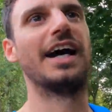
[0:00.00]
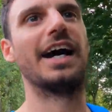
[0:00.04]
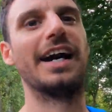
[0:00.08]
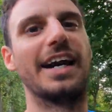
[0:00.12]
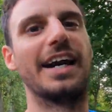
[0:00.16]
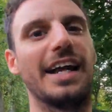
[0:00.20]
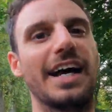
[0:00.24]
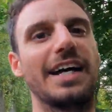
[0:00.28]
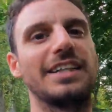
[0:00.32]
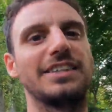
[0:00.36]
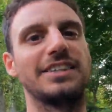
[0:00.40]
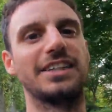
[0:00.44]

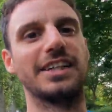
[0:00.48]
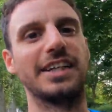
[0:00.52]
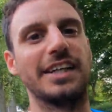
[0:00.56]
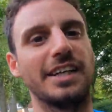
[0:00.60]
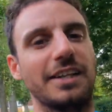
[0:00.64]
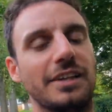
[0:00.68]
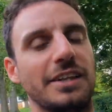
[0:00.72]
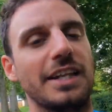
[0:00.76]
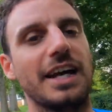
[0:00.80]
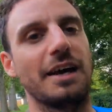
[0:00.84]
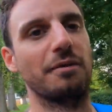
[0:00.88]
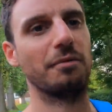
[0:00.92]
And
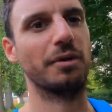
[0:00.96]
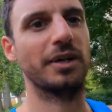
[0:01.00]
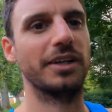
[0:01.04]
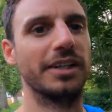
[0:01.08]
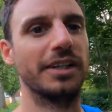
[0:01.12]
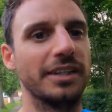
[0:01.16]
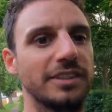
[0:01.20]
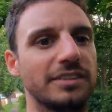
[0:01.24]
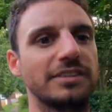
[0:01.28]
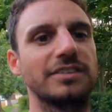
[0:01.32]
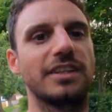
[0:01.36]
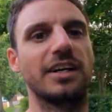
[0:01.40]
actually in that
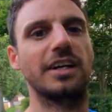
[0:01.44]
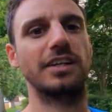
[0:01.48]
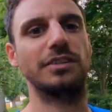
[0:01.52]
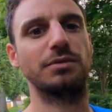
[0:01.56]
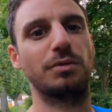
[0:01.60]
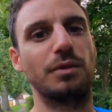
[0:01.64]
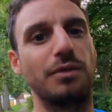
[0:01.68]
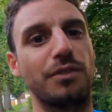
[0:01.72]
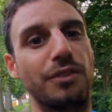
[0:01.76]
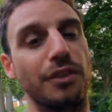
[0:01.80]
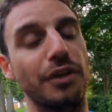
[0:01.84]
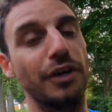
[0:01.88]
one it
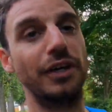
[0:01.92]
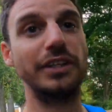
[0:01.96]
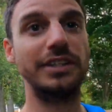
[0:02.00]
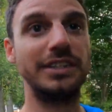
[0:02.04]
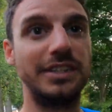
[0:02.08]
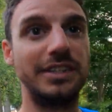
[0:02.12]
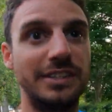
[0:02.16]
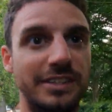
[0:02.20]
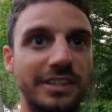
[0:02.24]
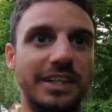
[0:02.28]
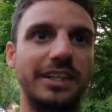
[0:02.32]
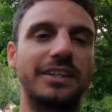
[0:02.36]
starts with
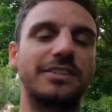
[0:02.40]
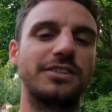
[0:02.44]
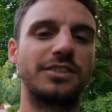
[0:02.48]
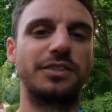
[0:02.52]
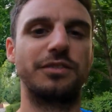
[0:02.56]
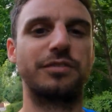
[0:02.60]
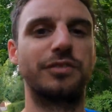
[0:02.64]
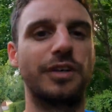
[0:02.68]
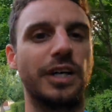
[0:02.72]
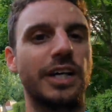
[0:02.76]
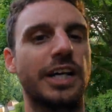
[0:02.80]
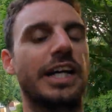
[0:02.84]
30
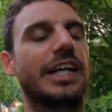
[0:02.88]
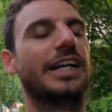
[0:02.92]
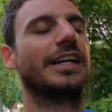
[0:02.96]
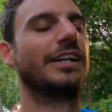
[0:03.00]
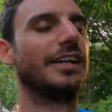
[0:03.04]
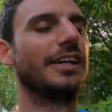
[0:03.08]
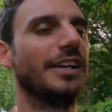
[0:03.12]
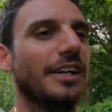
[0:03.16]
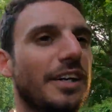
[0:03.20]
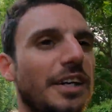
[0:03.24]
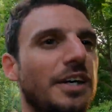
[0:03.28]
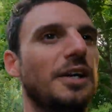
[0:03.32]
seconds of running,
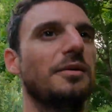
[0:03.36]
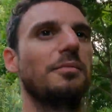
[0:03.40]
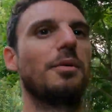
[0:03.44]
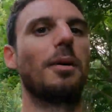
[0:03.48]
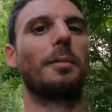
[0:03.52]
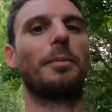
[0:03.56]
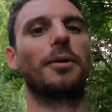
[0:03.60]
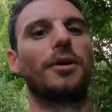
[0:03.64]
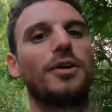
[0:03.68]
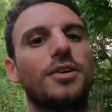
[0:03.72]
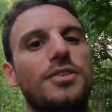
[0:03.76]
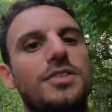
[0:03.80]

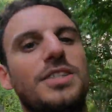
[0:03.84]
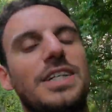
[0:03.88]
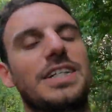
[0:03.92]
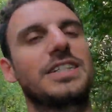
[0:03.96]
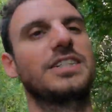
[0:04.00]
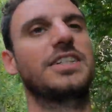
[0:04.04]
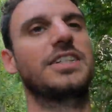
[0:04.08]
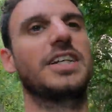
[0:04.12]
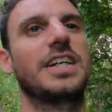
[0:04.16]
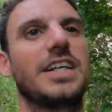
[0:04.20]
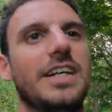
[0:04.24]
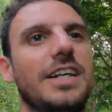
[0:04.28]
but because
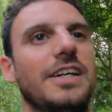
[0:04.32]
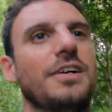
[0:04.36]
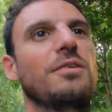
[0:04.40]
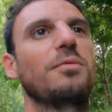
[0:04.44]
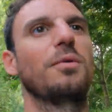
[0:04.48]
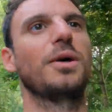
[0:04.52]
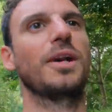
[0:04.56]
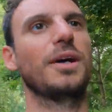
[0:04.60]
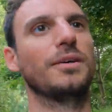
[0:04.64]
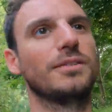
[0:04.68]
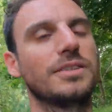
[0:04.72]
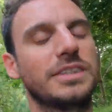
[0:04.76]
actually
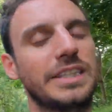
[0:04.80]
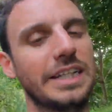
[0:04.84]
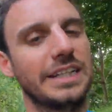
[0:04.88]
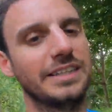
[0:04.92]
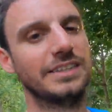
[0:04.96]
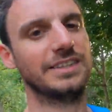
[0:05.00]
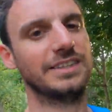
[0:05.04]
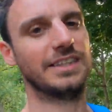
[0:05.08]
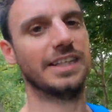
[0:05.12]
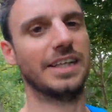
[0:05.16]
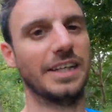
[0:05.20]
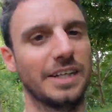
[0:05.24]
when I was
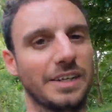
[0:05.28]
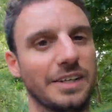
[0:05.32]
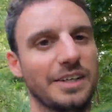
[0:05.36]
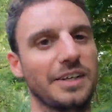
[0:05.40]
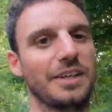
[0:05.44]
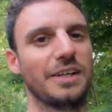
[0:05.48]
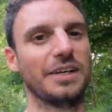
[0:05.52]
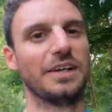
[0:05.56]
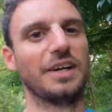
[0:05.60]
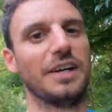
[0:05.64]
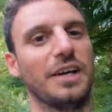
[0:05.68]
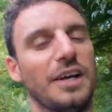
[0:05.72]
testing
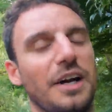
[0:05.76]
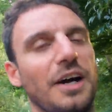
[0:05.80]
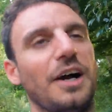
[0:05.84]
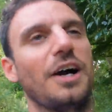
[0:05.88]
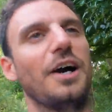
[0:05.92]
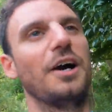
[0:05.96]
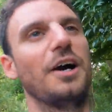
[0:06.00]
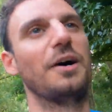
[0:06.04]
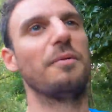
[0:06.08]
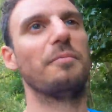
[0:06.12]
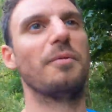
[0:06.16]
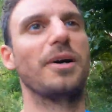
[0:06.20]

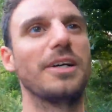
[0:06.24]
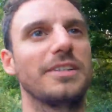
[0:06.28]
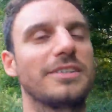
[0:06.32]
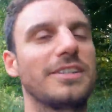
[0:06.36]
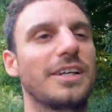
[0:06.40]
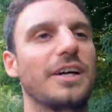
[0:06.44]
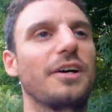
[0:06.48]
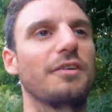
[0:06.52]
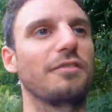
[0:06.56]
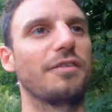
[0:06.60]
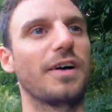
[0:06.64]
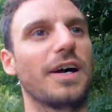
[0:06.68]

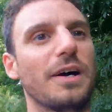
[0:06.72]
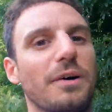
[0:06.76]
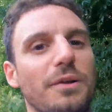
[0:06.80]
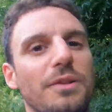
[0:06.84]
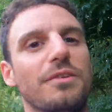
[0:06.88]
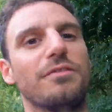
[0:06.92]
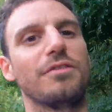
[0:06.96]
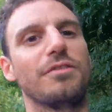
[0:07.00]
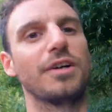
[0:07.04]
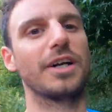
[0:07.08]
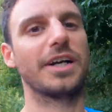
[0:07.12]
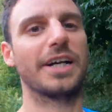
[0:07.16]
myself out
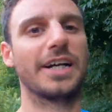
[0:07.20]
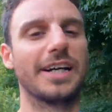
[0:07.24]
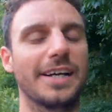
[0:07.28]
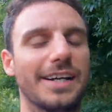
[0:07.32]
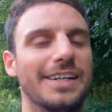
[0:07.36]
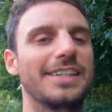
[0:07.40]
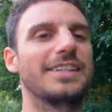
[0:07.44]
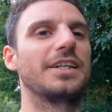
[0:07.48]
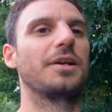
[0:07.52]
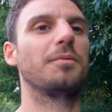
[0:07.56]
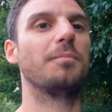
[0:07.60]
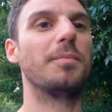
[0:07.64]
on the running,
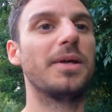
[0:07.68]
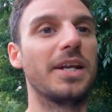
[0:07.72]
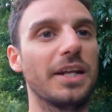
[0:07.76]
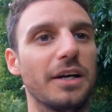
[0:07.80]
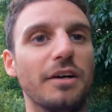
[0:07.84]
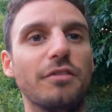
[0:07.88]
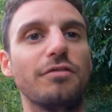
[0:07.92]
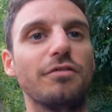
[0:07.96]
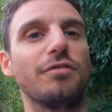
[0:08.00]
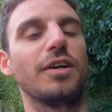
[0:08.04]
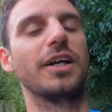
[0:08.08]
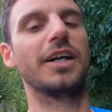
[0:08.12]
I did a
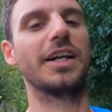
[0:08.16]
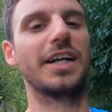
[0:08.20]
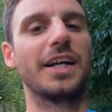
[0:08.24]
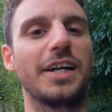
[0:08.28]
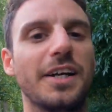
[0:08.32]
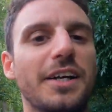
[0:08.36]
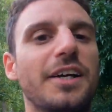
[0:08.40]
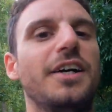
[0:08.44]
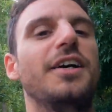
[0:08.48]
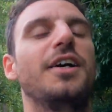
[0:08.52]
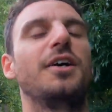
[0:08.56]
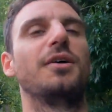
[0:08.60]
minute of
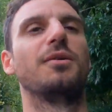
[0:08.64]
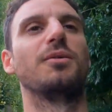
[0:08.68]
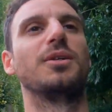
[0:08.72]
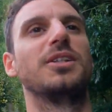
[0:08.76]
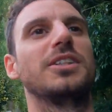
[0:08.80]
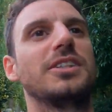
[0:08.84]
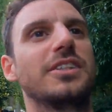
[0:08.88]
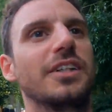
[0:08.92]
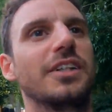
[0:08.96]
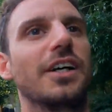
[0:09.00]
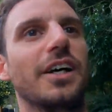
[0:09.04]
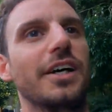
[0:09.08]
running,
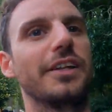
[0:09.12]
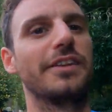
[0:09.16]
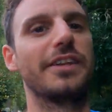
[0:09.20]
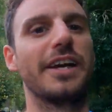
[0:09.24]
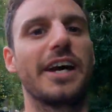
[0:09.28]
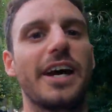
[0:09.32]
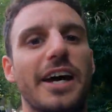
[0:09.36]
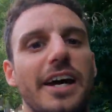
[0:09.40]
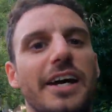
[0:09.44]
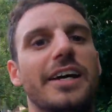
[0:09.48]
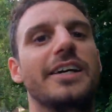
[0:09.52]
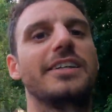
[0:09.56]
we started
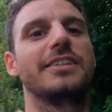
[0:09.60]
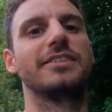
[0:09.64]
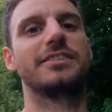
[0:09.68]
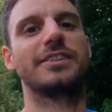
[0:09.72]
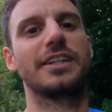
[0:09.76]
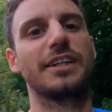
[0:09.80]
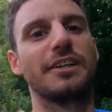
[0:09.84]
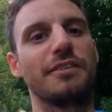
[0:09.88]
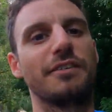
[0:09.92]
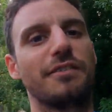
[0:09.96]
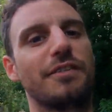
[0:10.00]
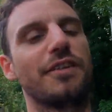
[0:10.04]
there
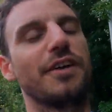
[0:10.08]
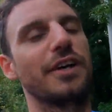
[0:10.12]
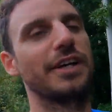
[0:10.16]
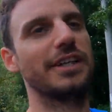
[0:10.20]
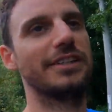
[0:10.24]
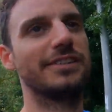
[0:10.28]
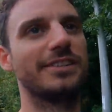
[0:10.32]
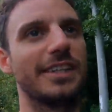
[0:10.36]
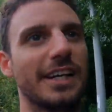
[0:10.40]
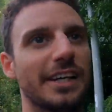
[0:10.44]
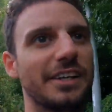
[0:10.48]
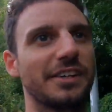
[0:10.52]
instead of
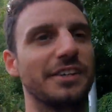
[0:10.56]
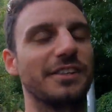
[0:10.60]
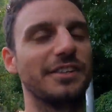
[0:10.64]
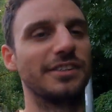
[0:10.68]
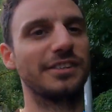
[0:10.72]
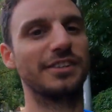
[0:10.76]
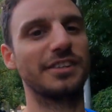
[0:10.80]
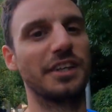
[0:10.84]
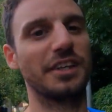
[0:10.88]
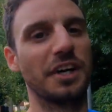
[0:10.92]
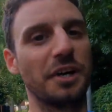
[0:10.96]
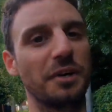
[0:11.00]
30
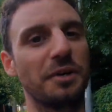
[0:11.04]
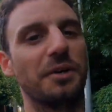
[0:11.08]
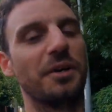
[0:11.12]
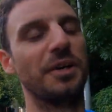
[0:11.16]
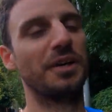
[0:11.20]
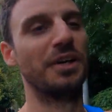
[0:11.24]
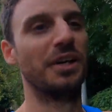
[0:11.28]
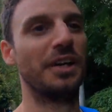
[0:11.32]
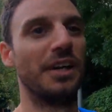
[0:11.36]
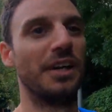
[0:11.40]
seconds. So